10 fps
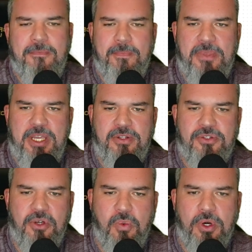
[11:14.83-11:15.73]
And
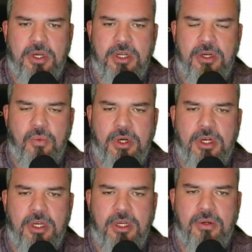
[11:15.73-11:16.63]
so we're
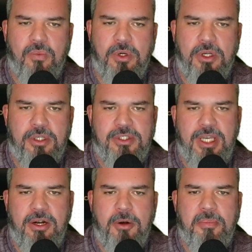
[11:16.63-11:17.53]
gonna
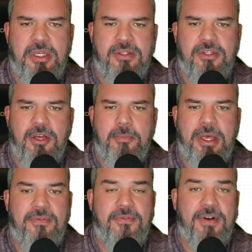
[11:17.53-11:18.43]
set our pins up
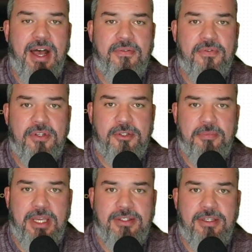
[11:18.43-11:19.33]
at 5-foot
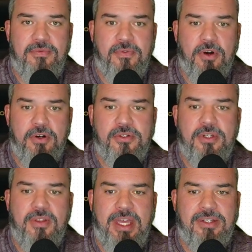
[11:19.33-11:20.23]
spacing first.
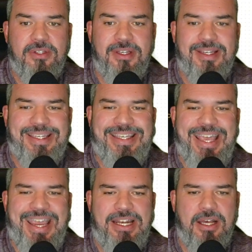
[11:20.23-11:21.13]
That's gonna
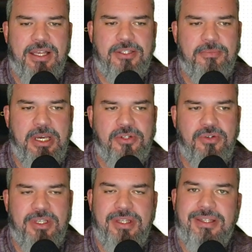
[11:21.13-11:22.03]
gain us
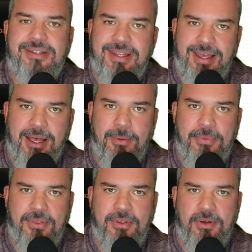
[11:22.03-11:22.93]
measuring the
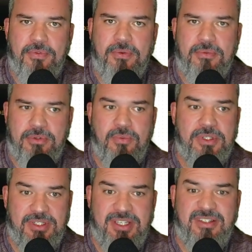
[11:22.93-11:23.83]
depth of the
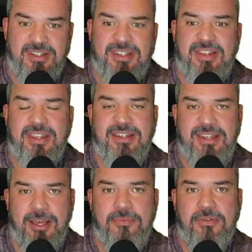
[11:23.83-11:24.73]
resistance at the
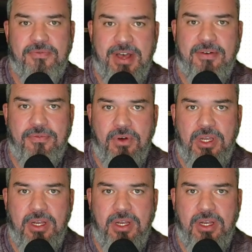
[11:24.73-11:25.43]
depth of 5 foot.